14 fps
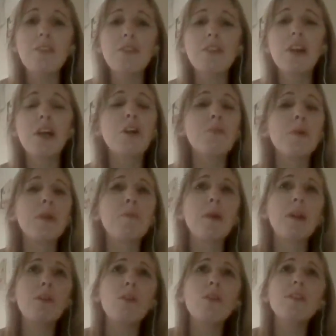I feel like I've been a
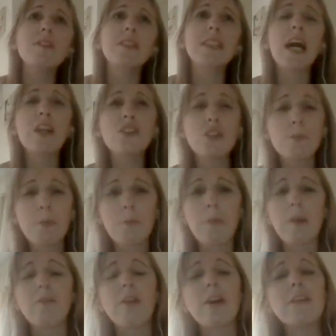bit lost and catch up on
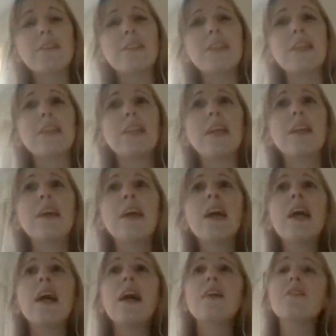my writing, and
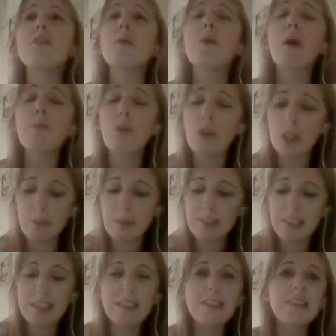so I'm not going to be
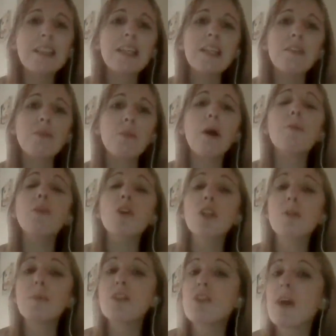seeing Steve. Well, I'm not
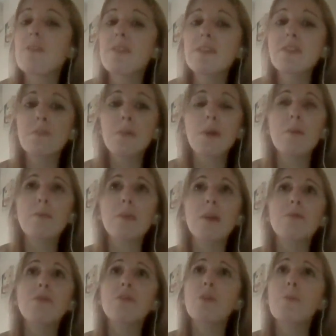going to be traveling to
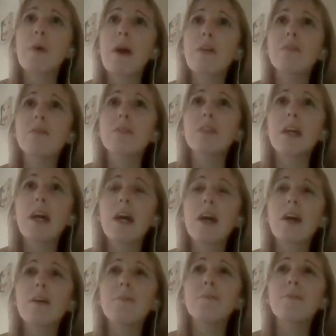Birmingham for about
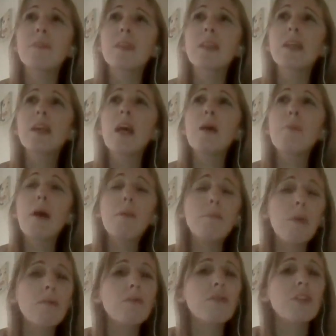a
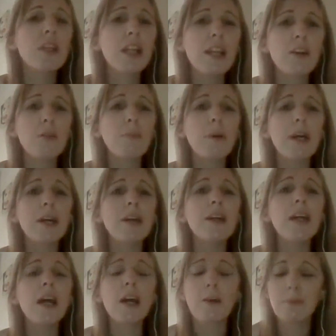month and a little
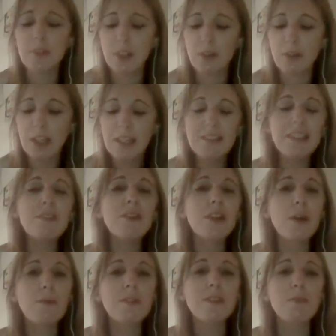bit. So Steve
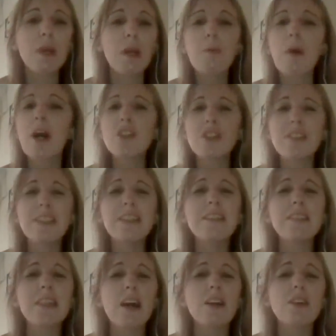can come to me, but I just
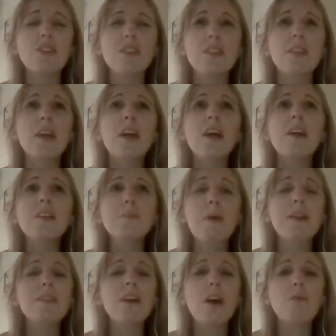need to kind of just
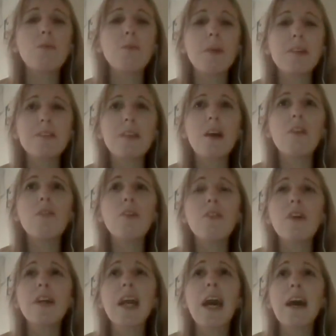spend time with myself. I
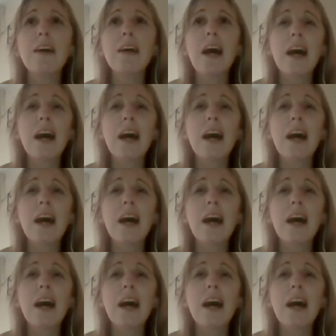forget.